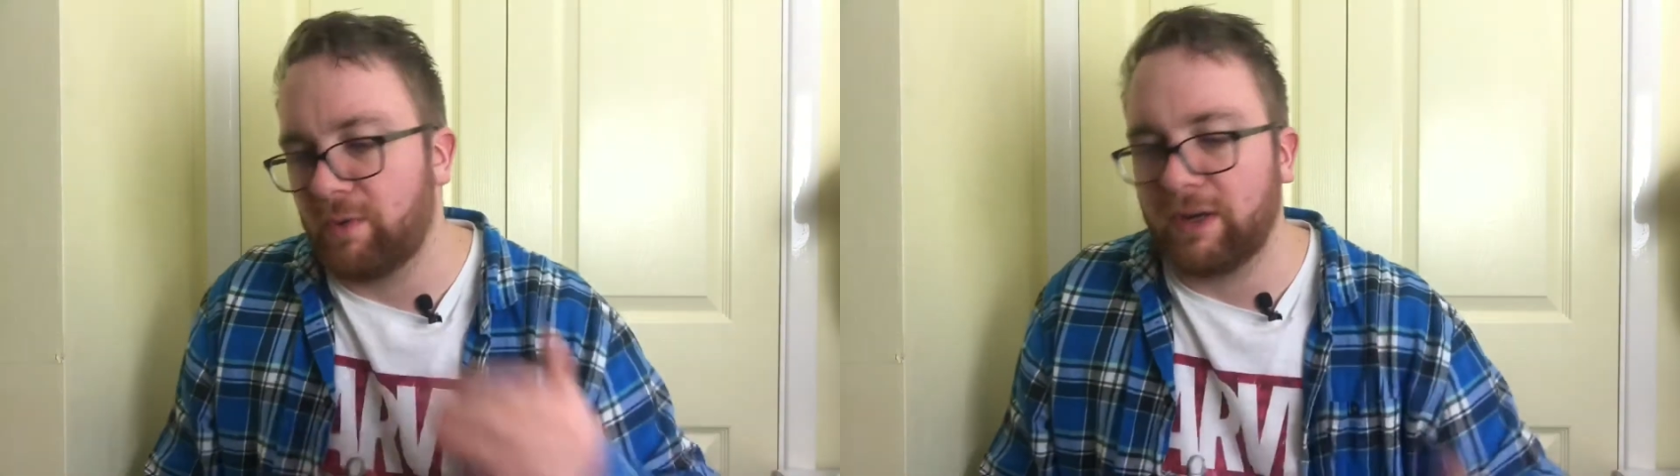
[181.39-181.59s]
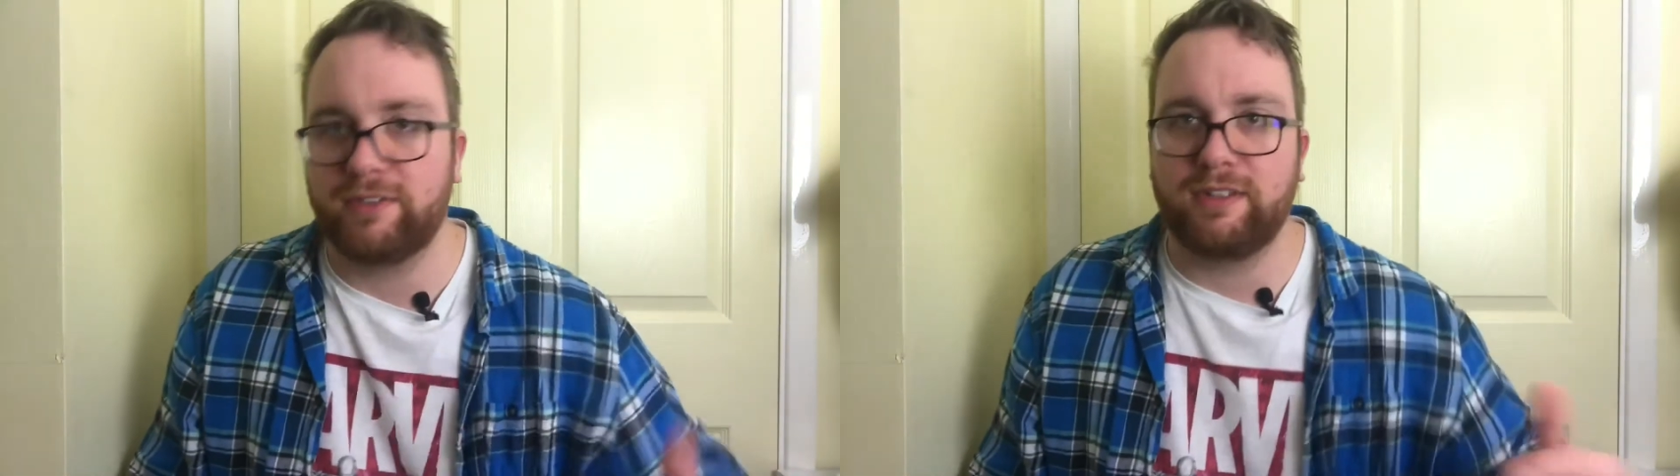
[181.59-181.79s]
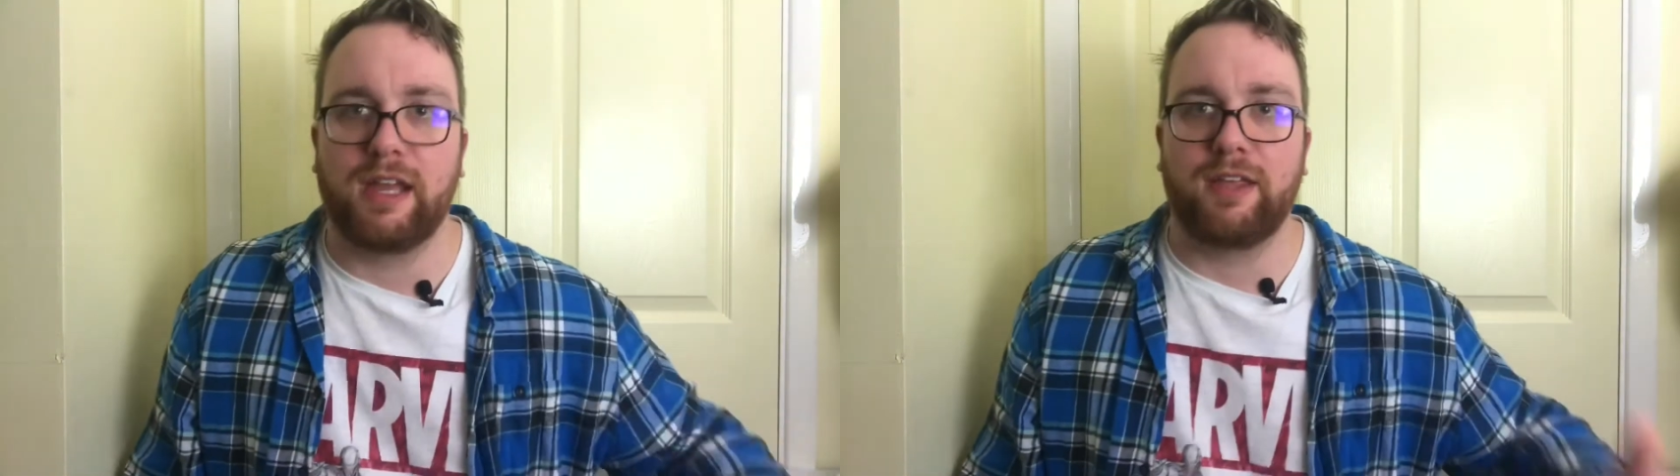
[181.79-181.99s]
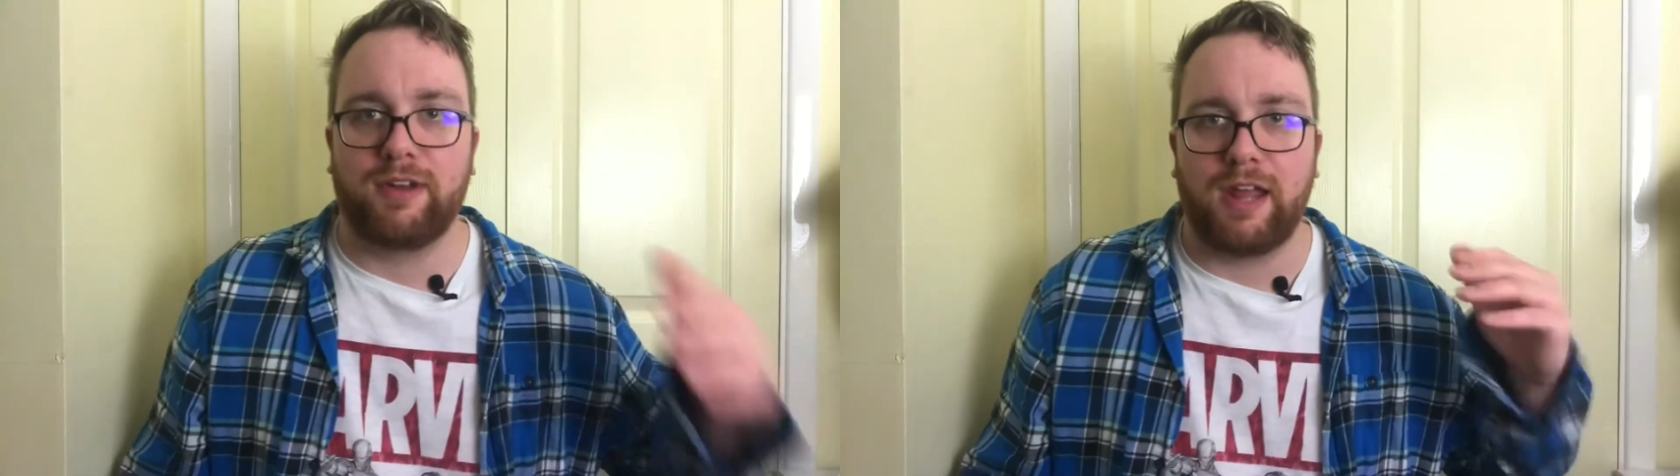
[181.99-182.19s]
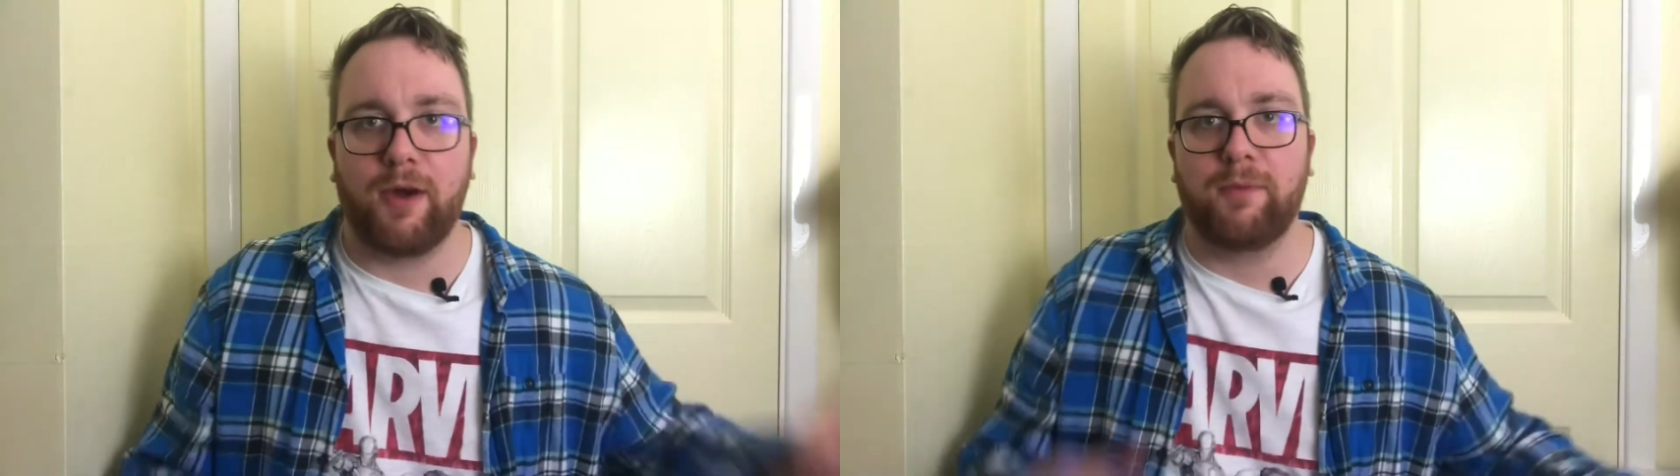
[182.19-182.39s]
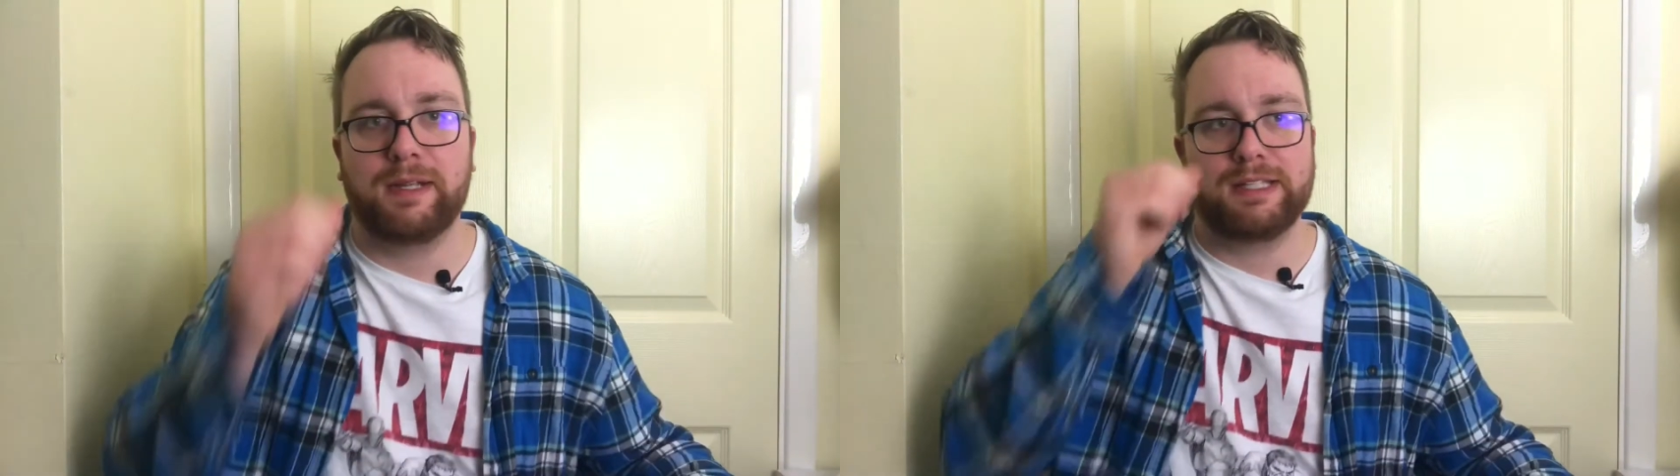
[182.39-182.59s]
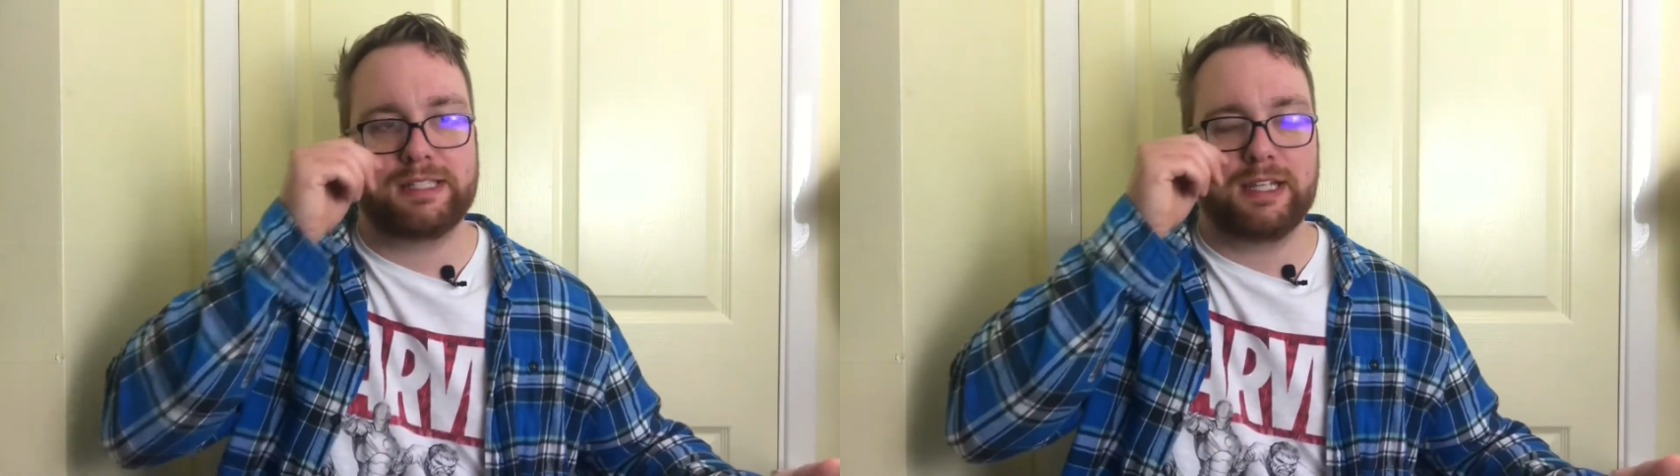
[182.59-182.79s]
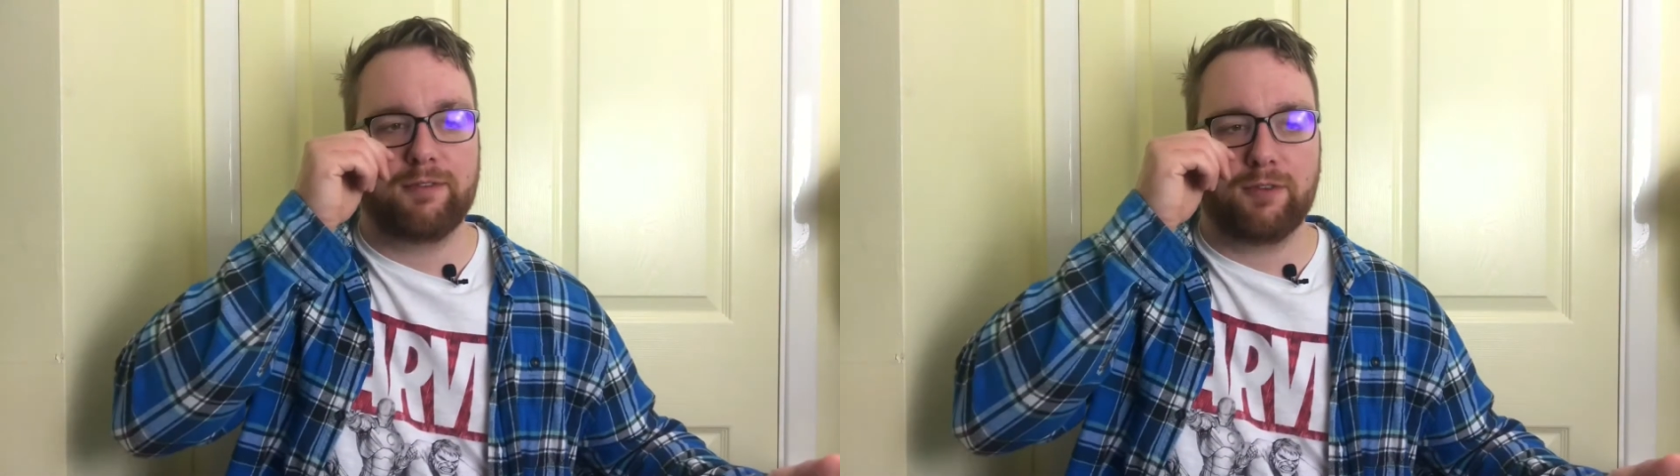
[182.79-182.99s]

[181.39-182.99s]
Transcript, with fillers: well together in helping Steve